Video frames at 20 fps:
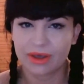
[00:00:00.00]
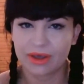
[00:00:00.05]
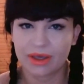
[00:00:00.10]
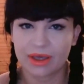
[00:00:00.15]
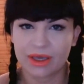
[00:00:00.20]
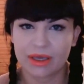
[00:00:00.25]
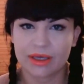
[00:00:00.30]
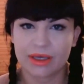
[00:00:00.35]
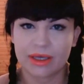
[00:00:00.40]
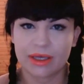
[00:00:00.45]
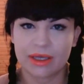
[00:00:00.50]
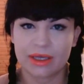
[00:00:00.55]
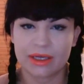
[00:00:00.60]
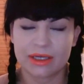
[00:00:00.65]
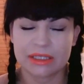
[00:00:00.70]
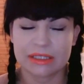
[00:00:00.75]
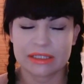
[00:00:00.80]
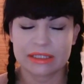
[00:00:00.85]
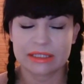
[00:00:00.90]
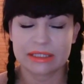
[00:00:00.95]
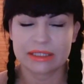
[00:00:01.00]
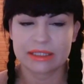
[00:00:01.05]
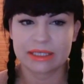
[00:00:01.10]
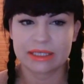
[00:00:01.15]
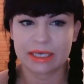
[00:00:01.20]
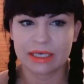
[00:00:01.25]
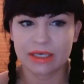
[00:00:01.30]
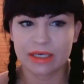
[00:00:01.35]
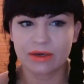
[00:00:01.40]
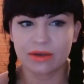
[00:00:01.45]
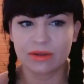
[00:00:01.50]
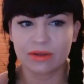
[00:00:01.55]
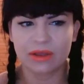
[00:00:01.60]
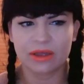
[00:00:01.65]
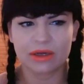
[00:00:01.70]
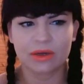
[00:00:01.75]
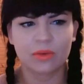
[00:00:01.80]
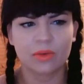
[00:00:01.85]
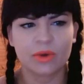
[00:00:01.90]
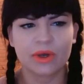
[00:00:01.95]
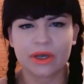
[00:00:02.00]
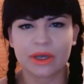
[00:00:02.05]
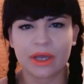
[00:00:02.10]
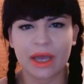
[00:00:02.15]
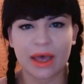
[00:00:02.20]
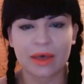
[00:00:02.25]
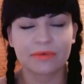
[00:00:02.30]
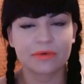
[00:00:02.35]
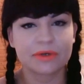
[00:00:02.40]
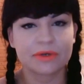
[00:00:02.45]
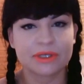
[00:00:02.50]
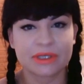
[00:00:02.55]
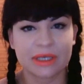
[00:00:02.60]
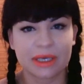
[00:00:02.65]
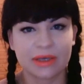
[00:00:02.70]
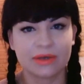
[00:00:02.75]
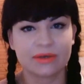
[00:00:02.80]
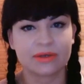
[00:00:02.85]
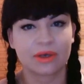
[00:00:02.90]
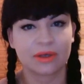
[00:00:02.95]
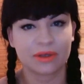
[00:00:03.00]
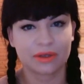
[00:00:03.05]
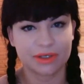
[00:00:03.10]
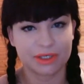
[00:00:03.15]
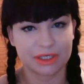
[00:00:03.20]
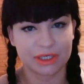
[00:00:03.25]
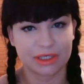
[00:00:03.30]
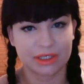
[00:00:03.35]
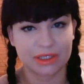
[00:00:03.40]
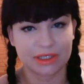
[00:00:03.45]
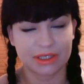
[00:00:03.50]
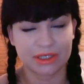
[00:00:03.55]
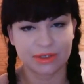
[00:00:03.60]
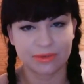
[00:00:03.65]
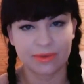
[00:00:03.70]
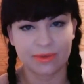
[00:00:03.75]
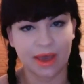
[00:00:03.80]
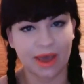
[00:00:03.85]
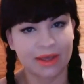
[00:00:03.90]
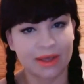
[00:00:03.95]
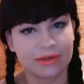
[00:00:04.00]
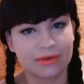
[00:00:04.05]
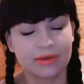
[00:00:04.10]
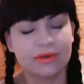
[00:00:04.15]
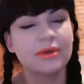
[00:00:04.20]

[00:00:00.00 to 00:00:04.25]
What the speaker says: And it's taken a lot of work after Scientology to do that.